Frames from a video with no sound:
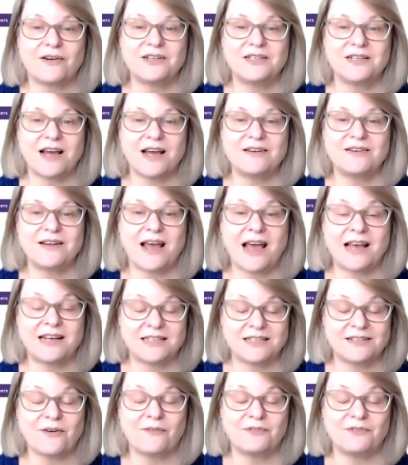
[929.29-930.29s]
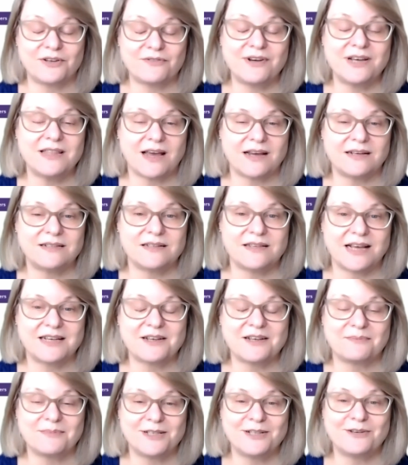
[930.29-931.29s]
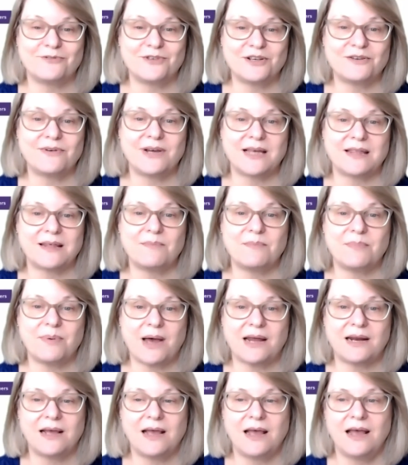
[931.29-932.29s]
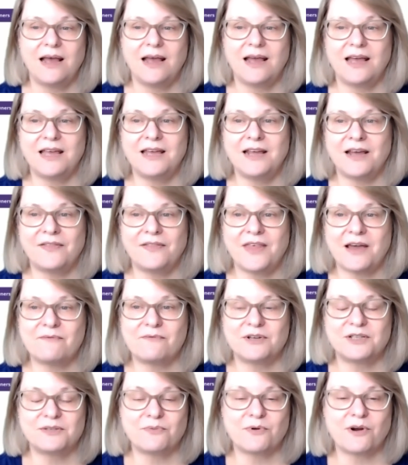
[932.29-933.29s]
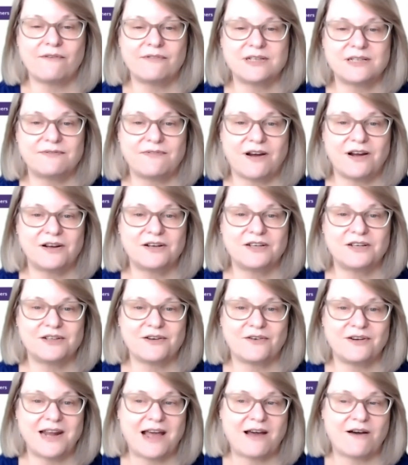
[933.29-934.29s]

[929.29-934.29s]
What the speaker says: don't have stopped doing those things. I'm still doing them, but you know, that was what I was focused on.